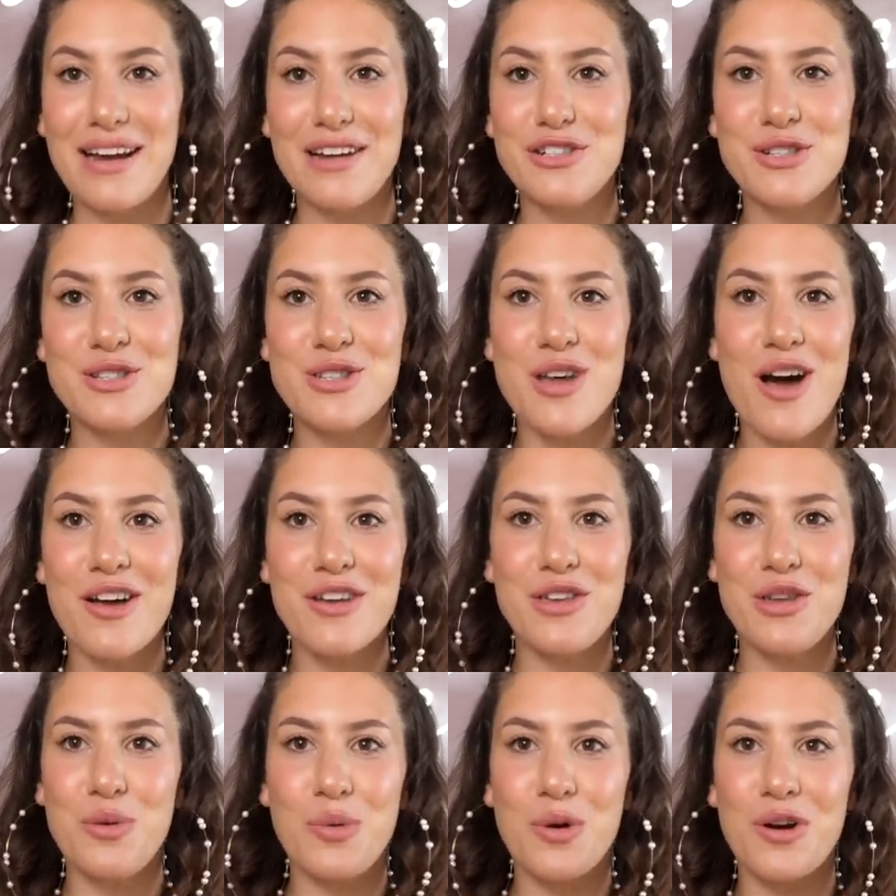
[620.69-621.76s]
I just thought
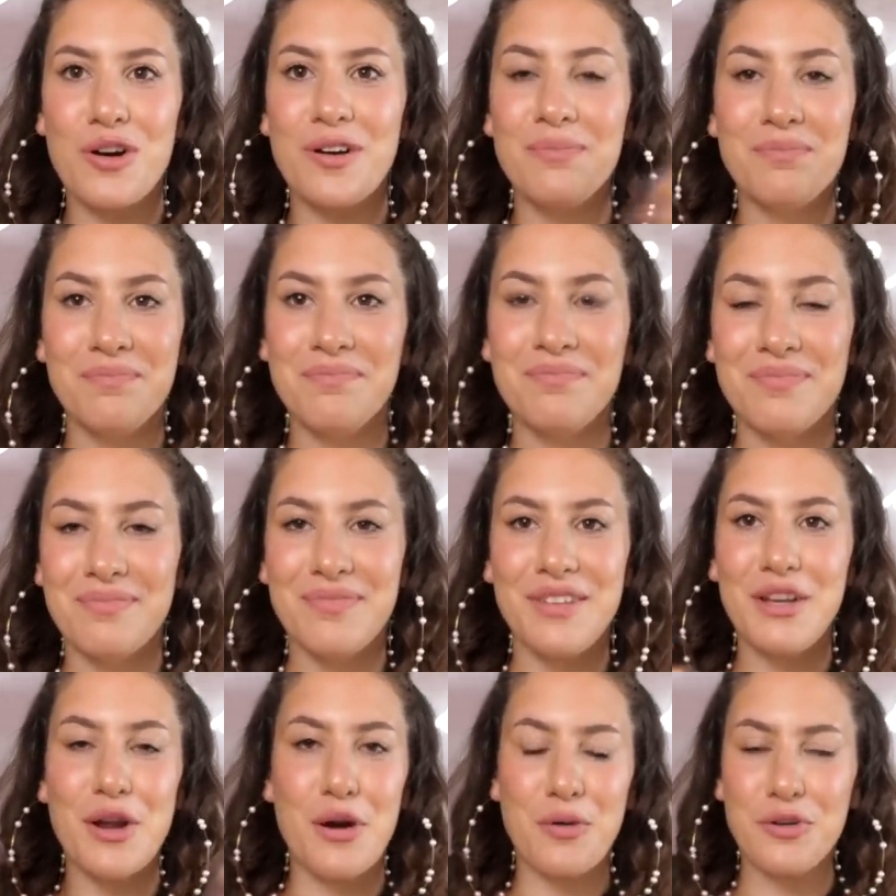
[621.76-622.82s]
you were
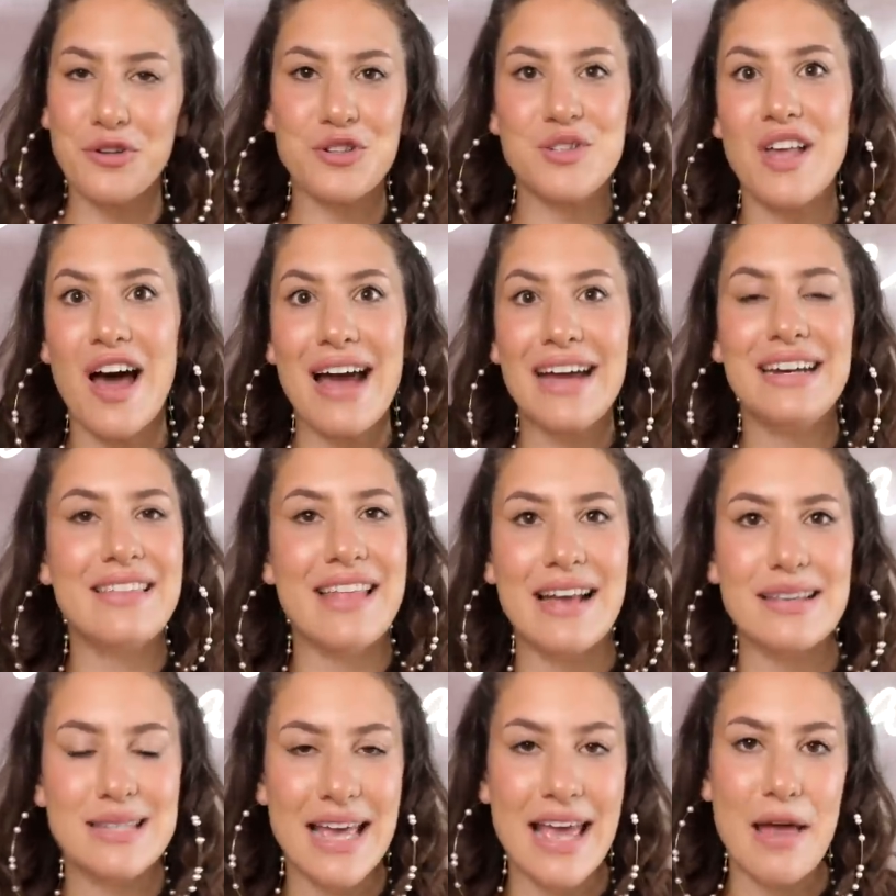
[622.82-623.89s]
you know, your sign and
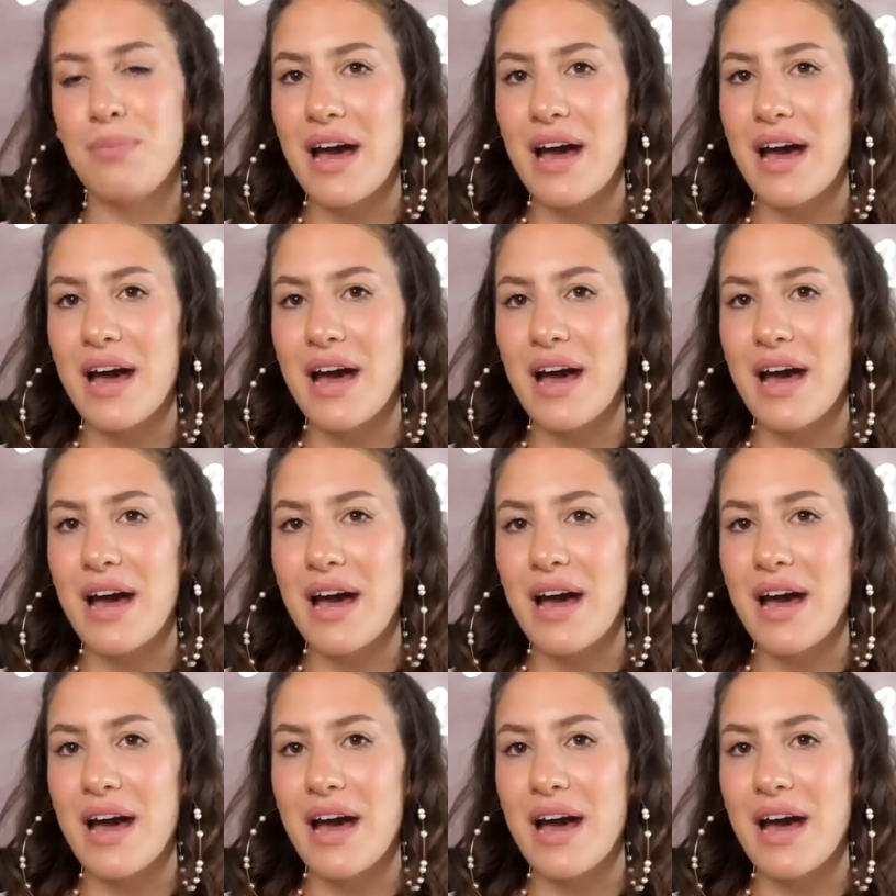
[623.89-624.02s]
that's it.